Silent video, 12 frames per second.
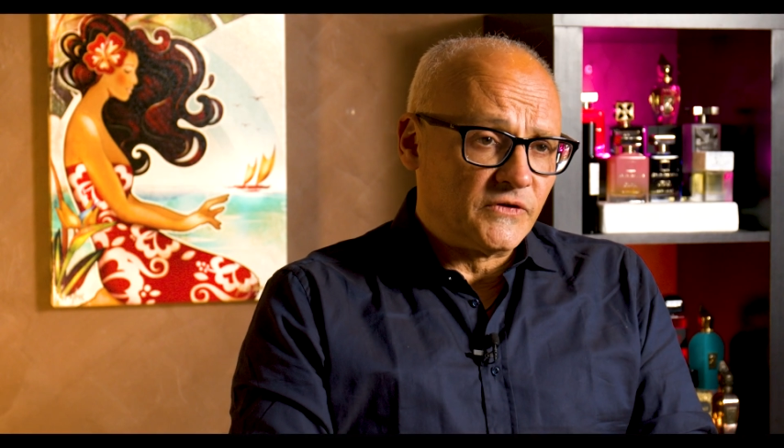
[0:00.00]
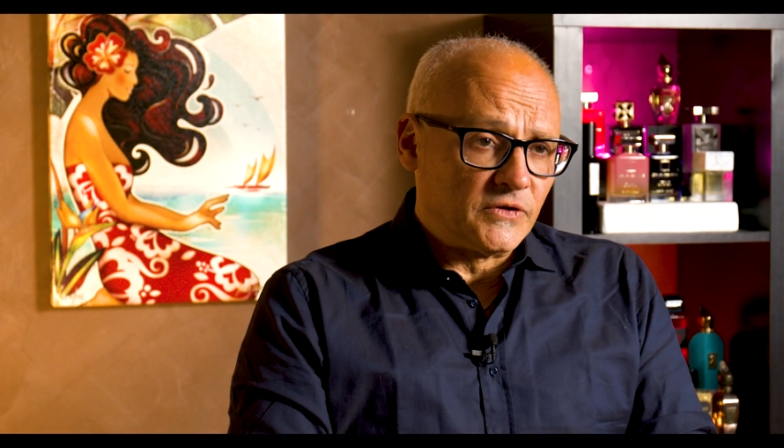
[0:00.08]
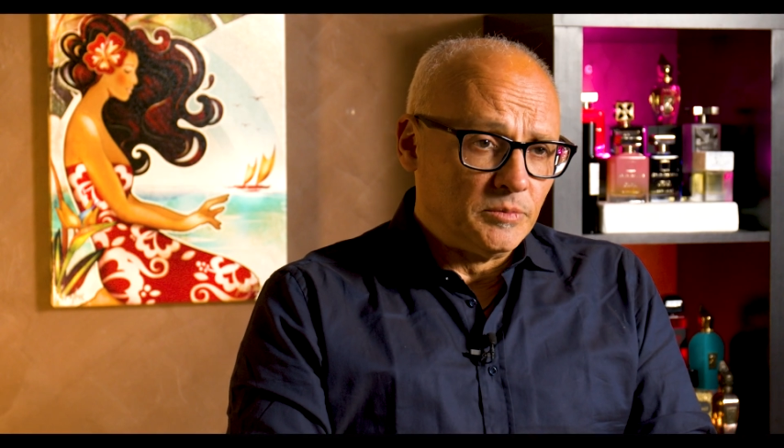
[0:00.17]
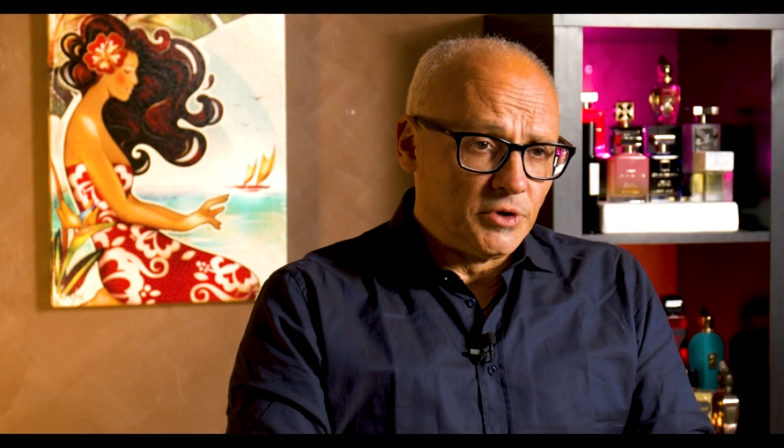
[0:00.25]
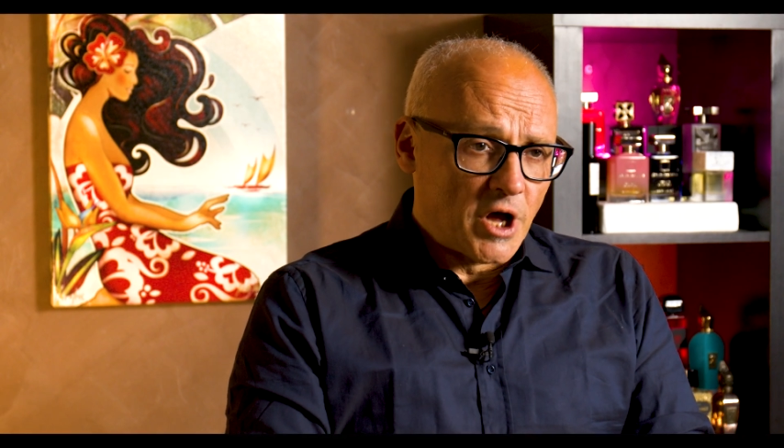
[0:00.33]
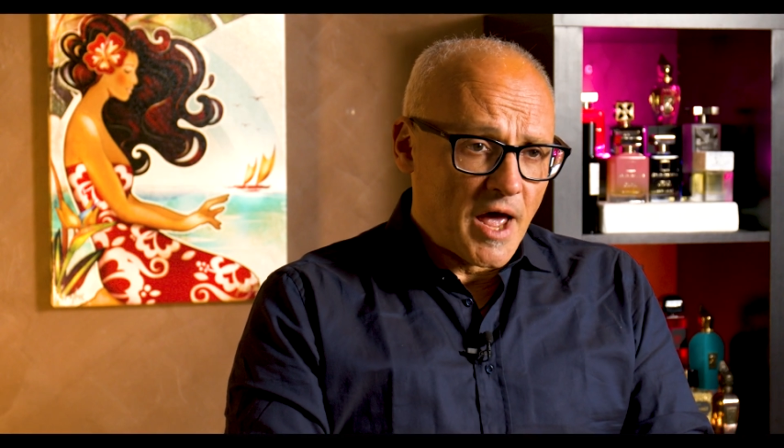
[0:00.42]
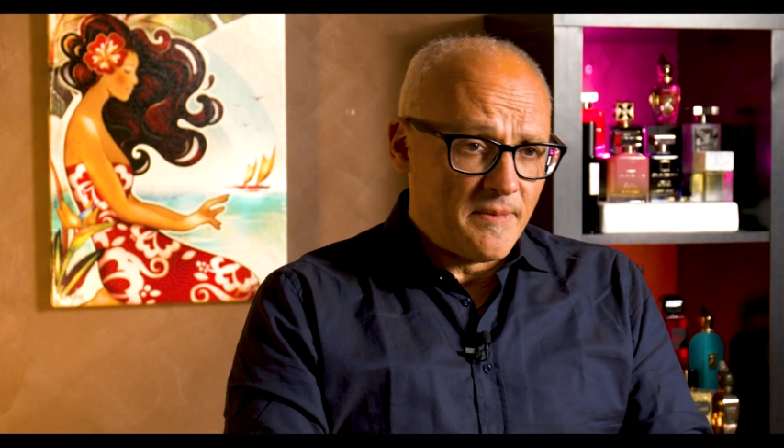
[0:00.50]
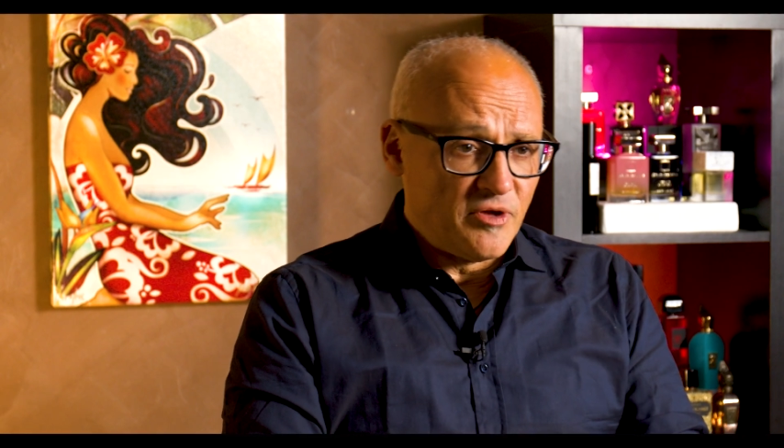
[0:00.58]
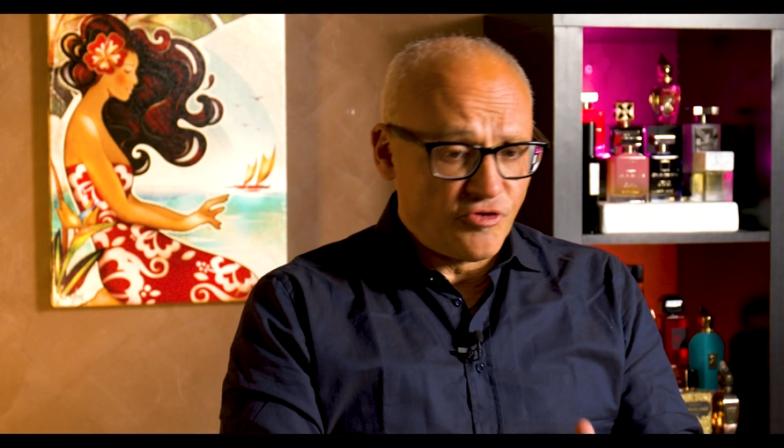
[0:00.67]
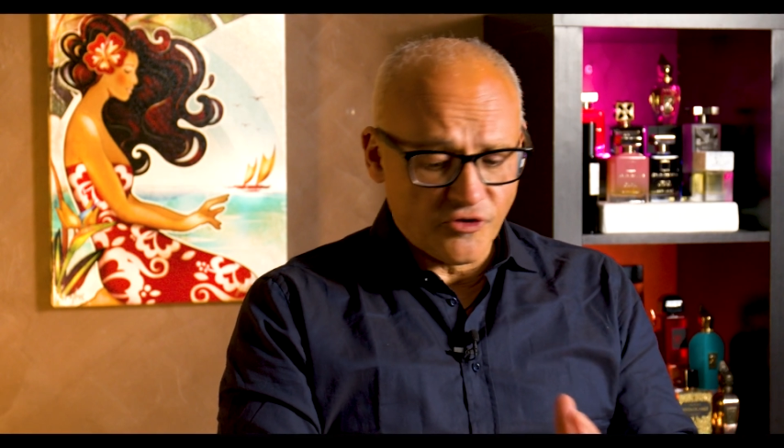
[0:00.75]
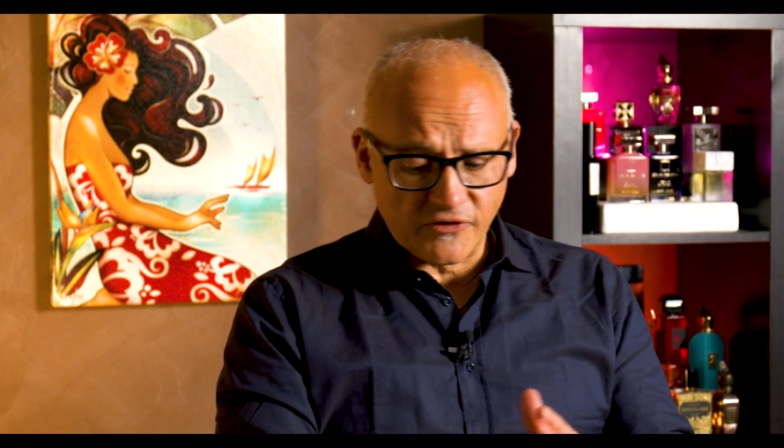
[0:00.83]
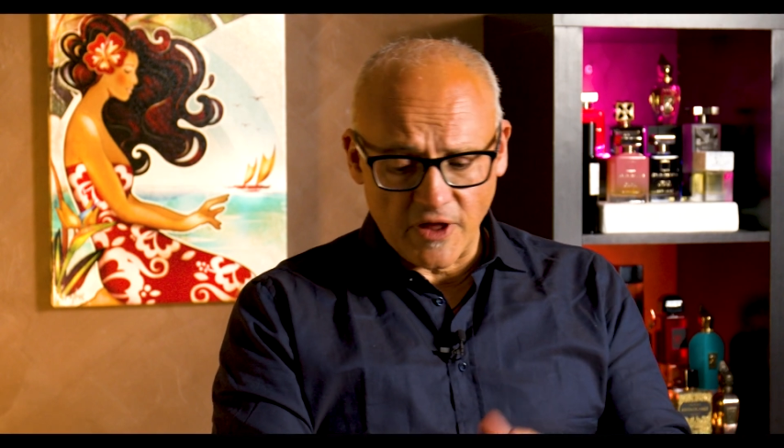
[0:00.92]
sublime,
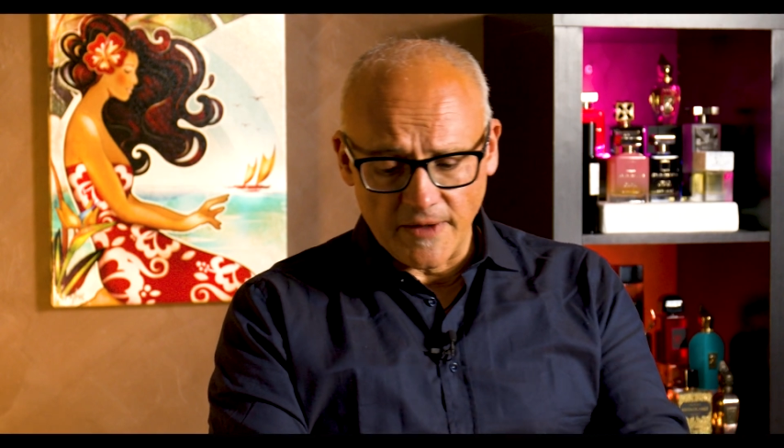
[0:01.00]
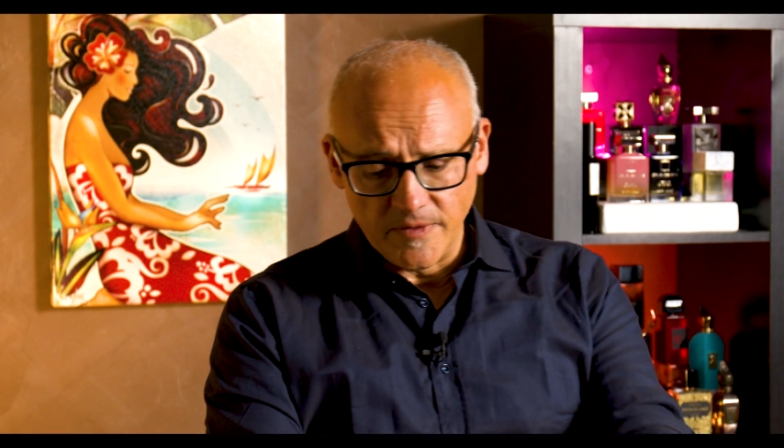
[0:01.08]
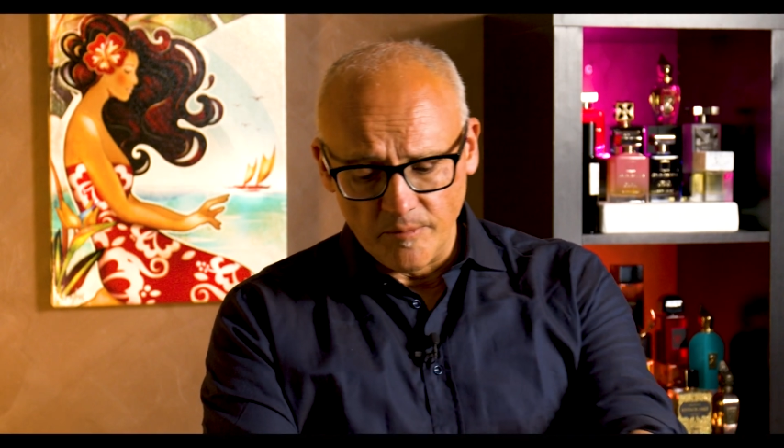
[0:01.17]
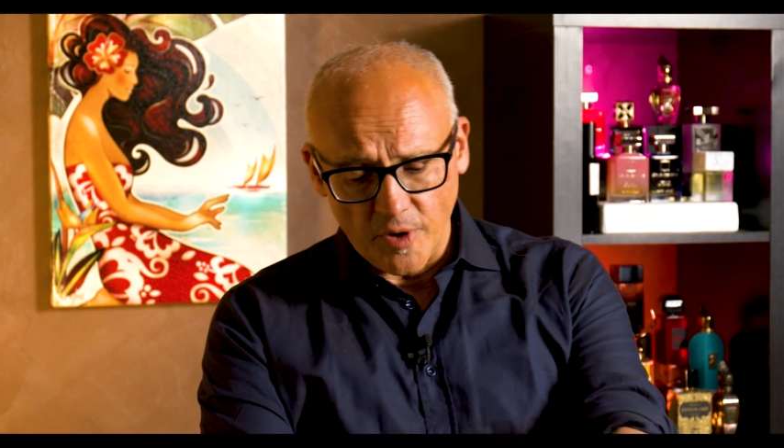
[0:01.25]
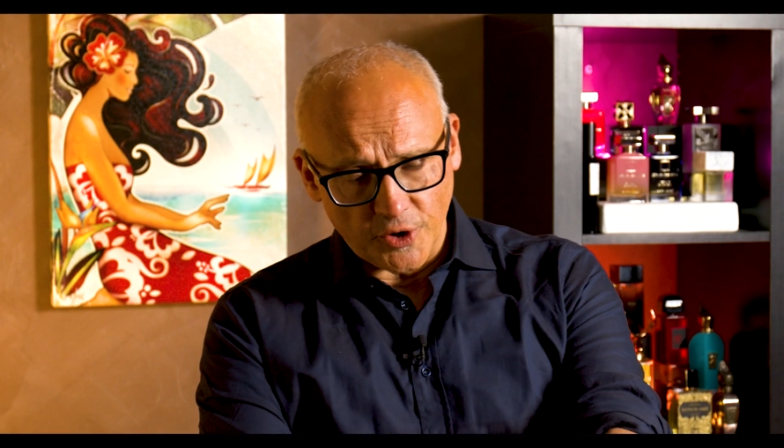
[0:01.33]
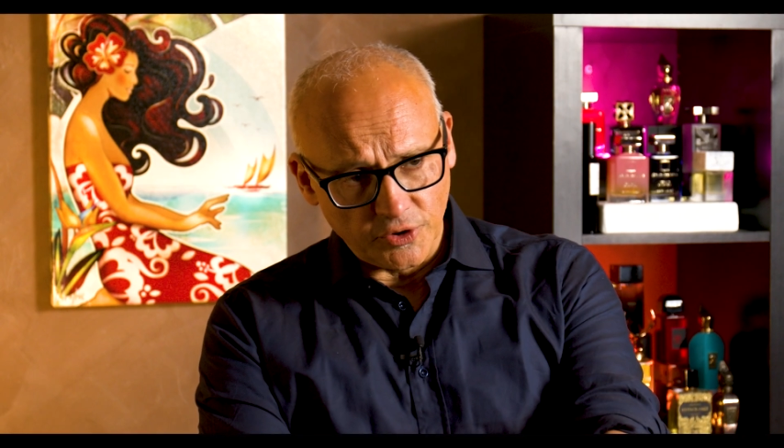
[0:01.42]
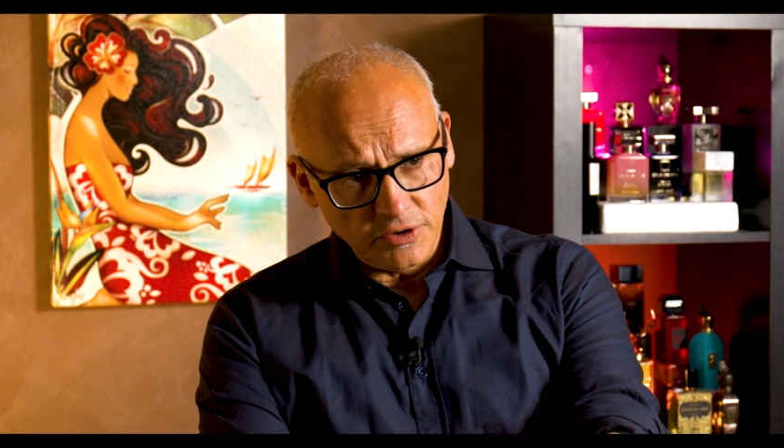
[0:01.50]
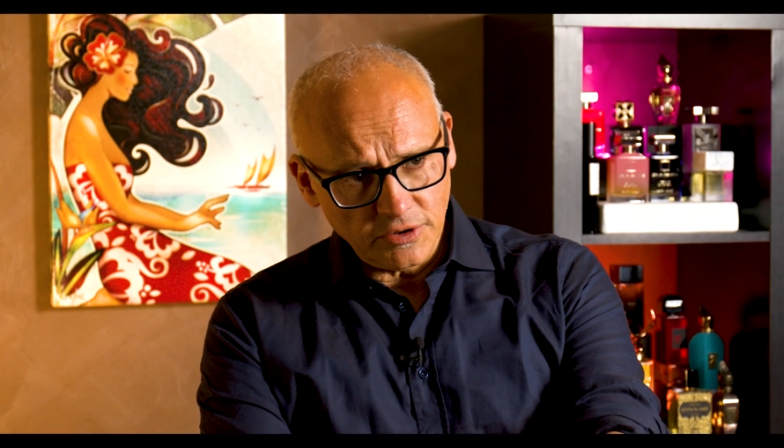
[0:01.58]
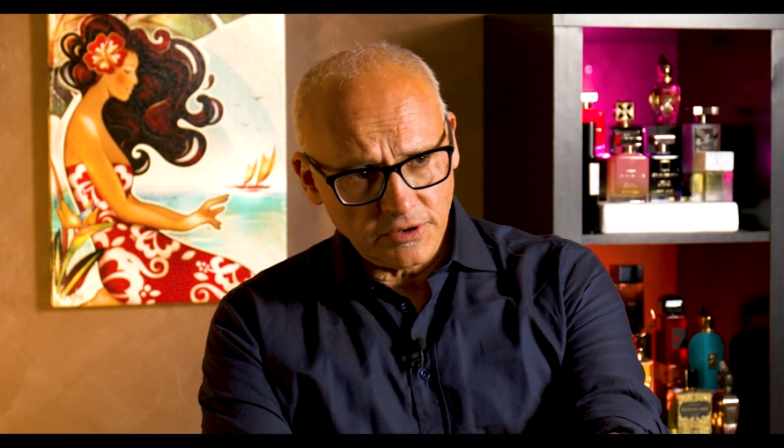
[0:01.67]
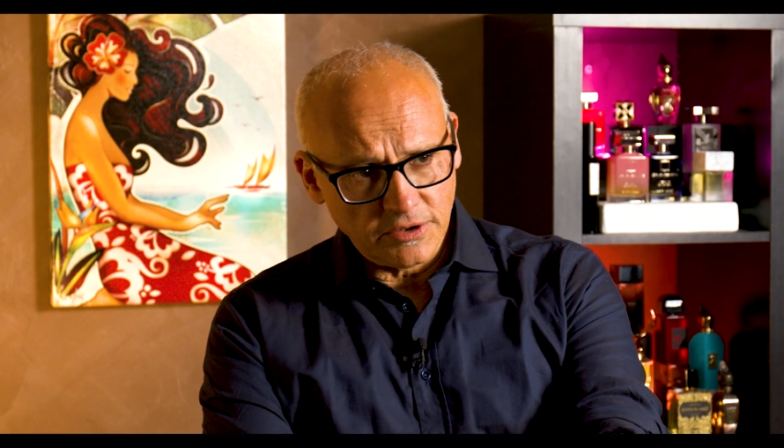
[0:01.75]
and just like the bottle,